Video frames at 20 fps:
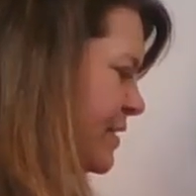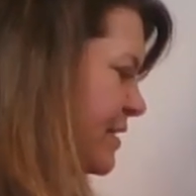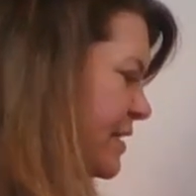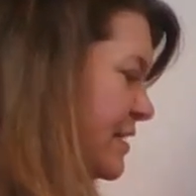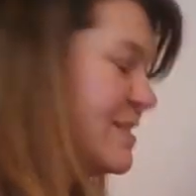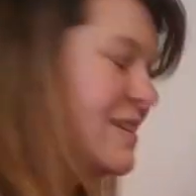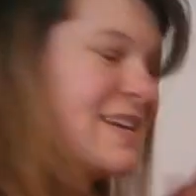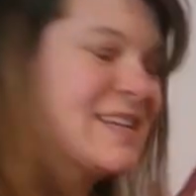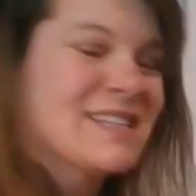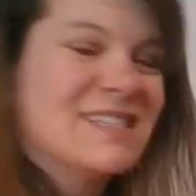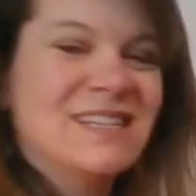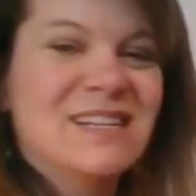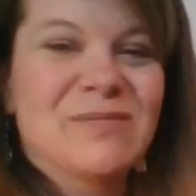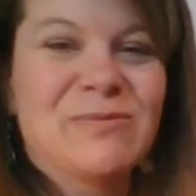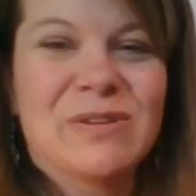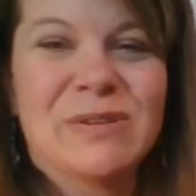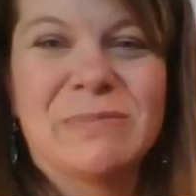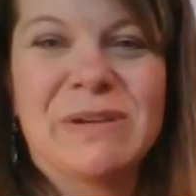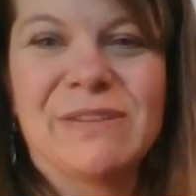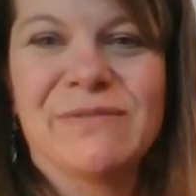It's actually
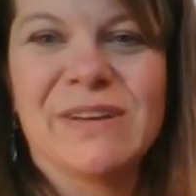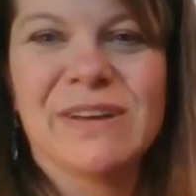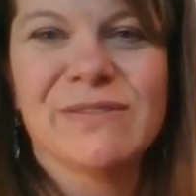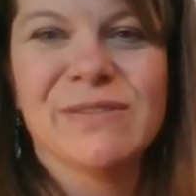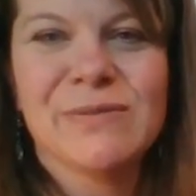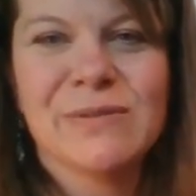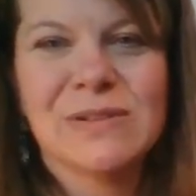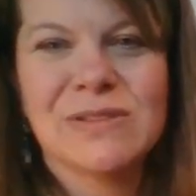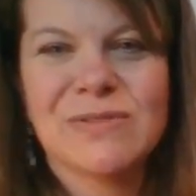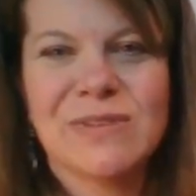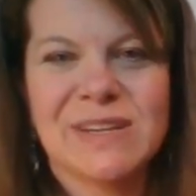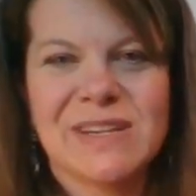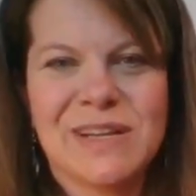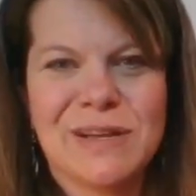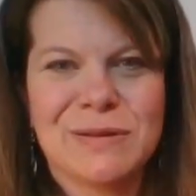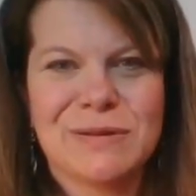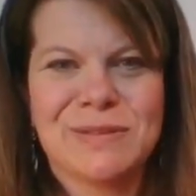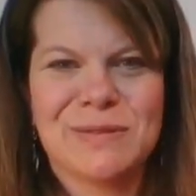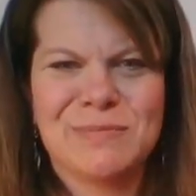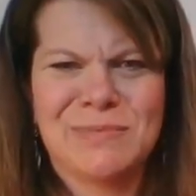one of my favorite ones right
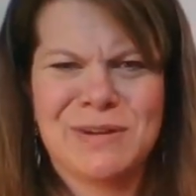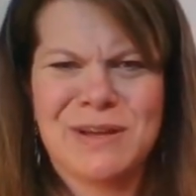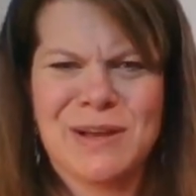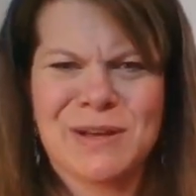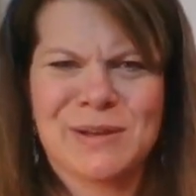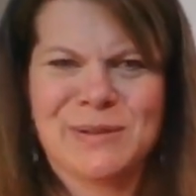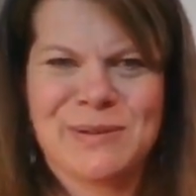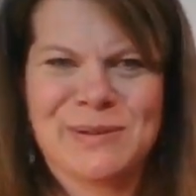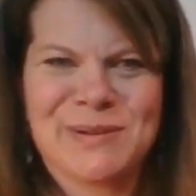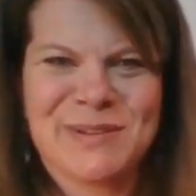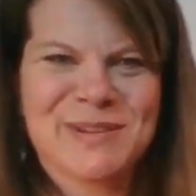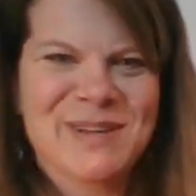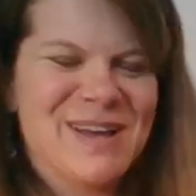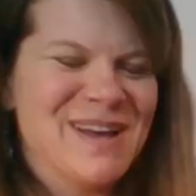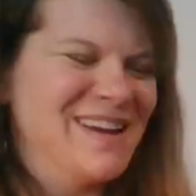now is the binoculars.